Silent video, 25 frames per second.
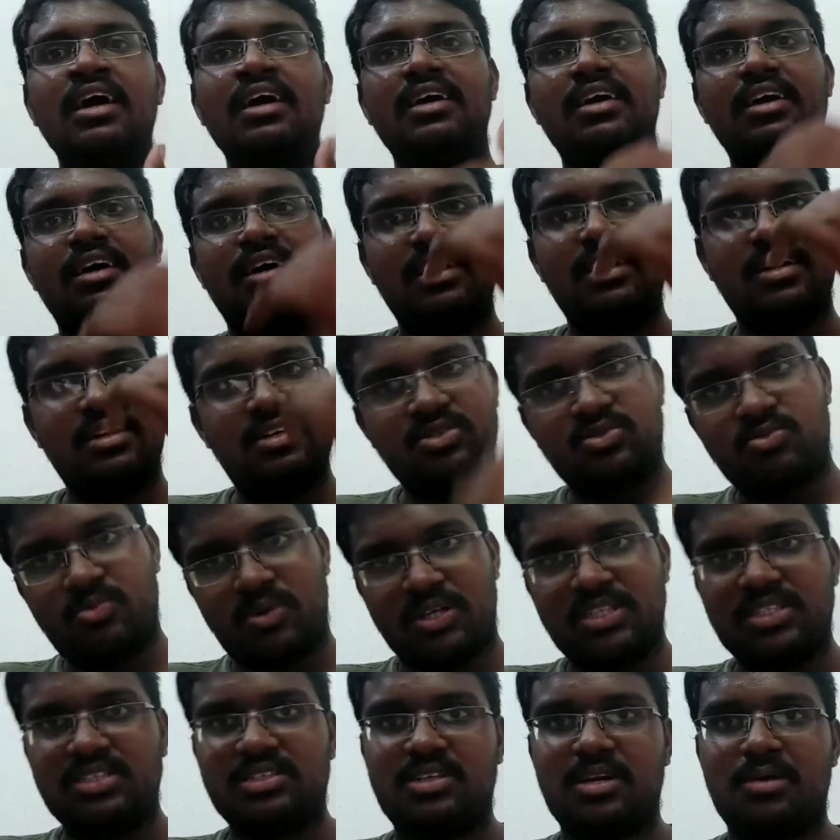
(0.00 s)
Here it is
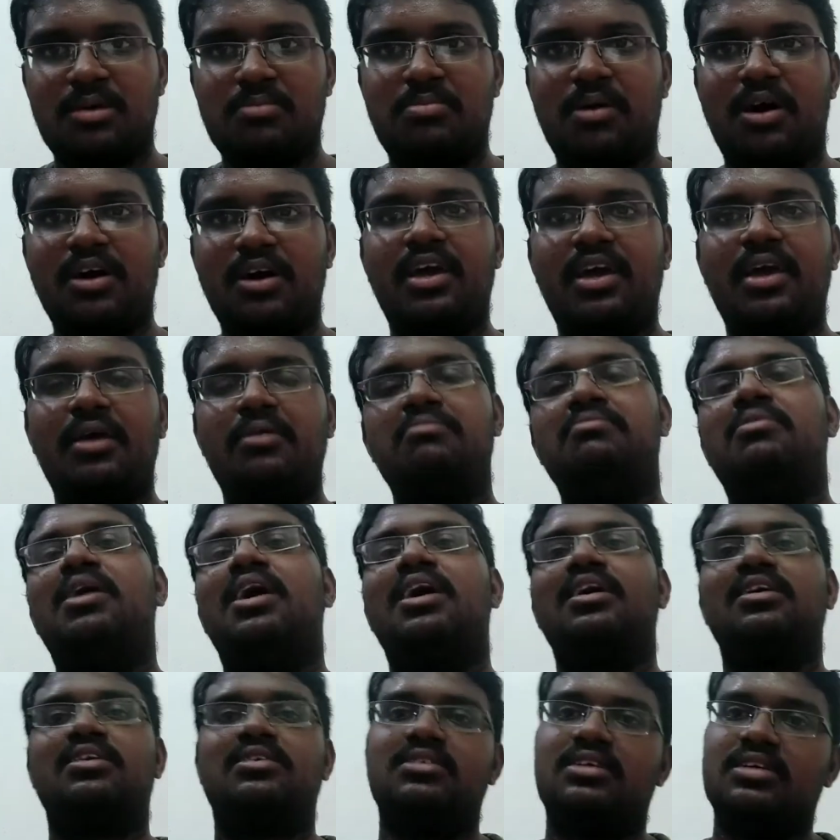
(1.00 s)
one step again
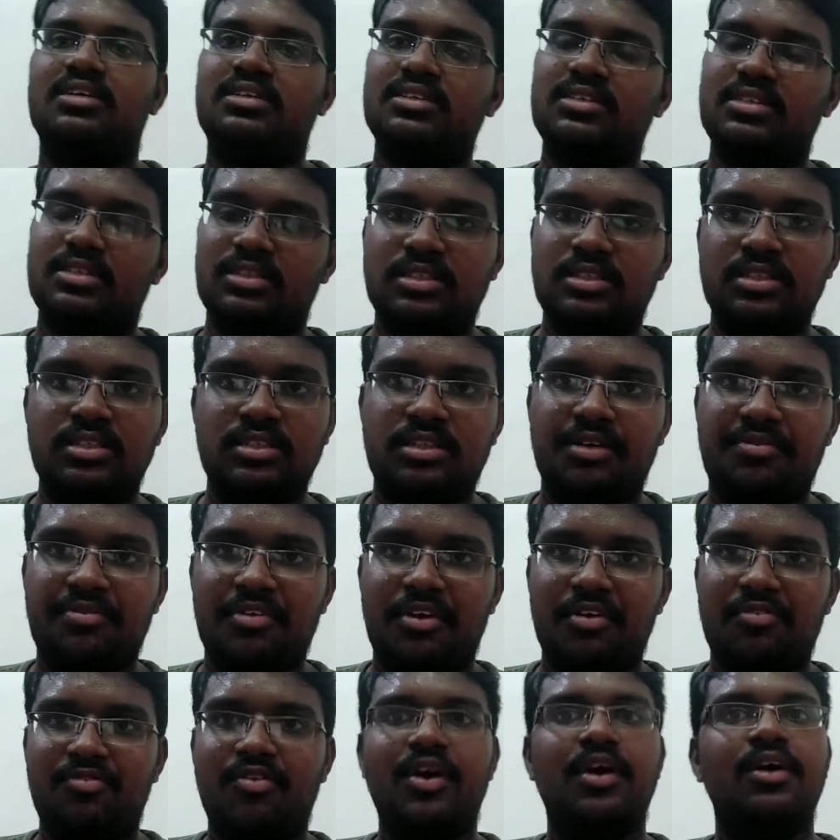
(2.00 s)
back, that is
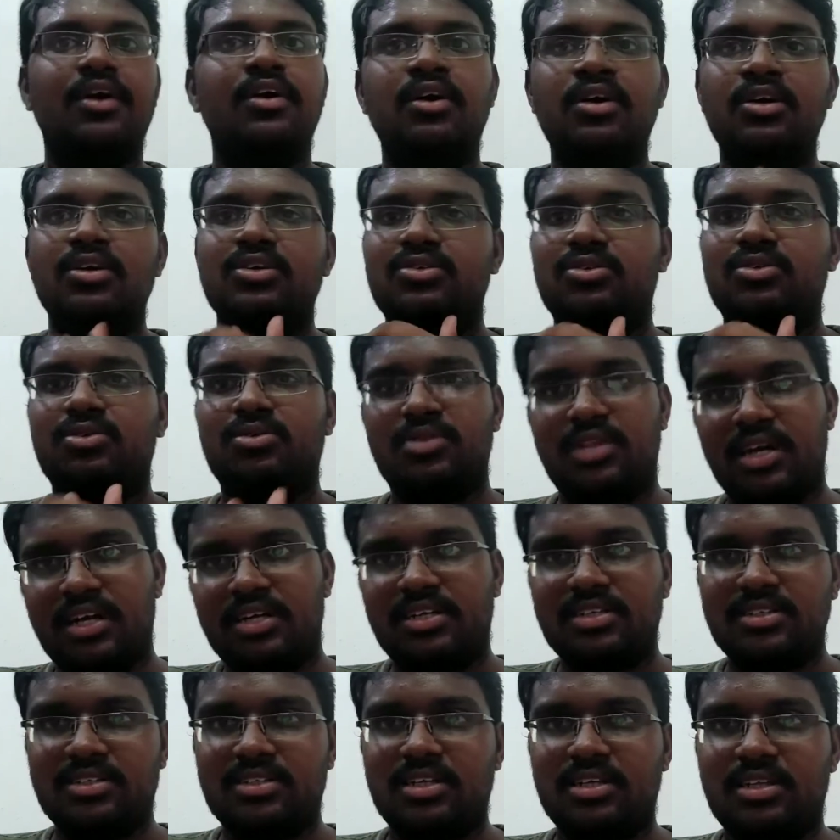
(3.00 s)
G75. So
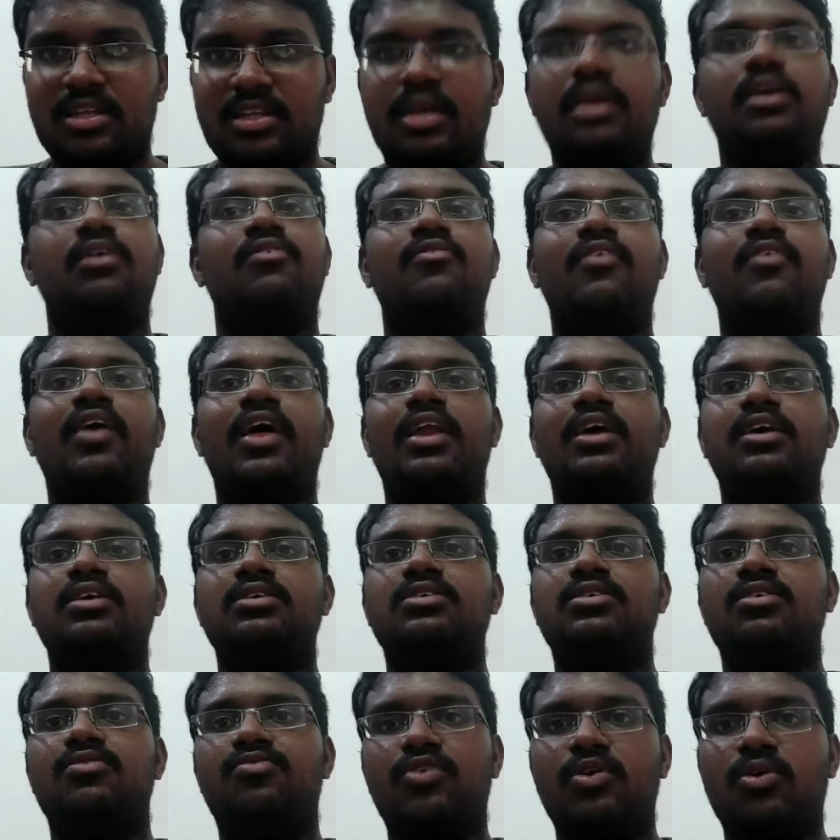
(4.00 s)
that is the thing.
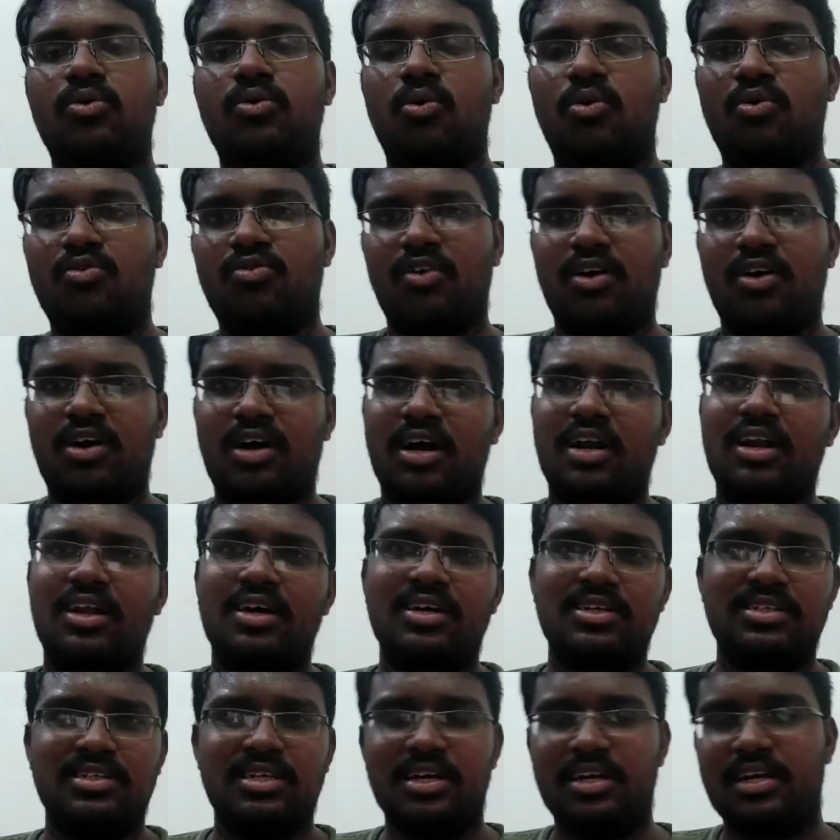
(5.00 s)
Whereas if you go for
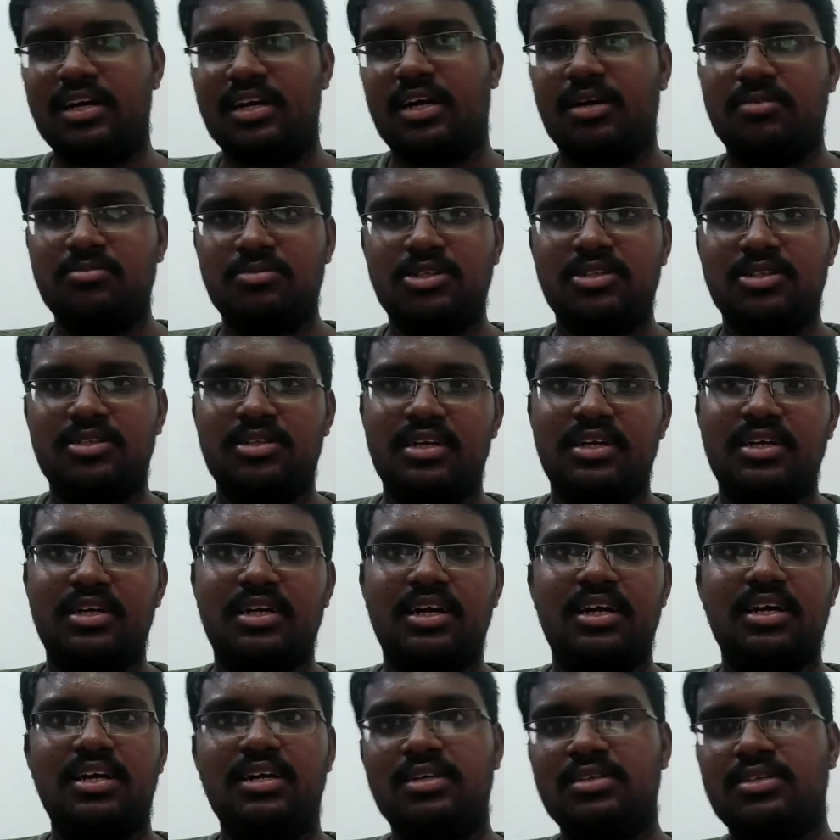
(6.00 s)
colors, here it comes with 3
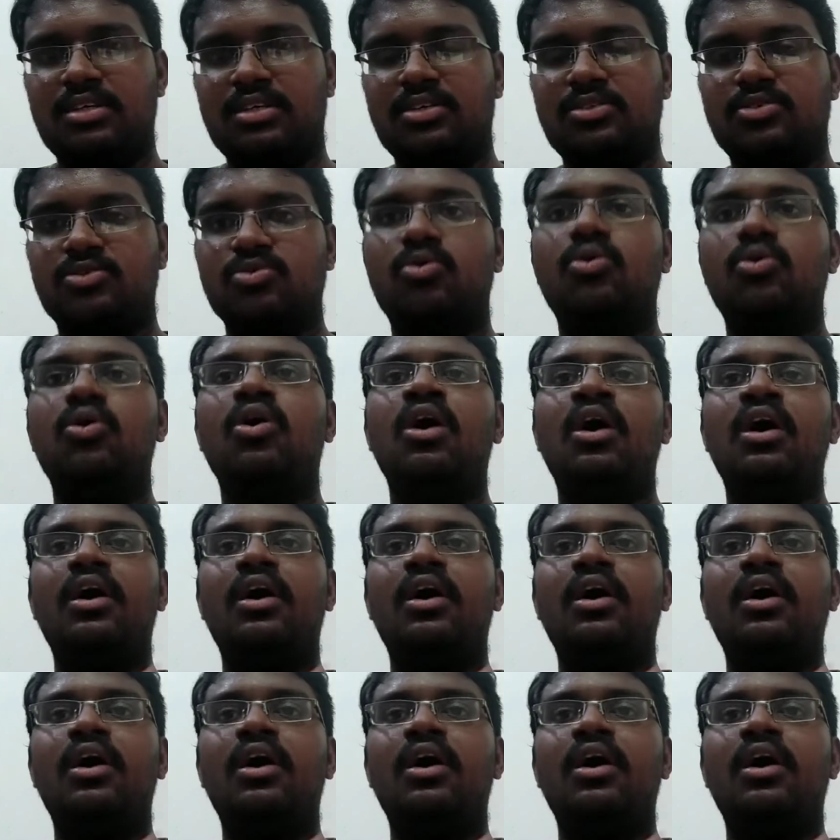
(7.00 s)
colors, and so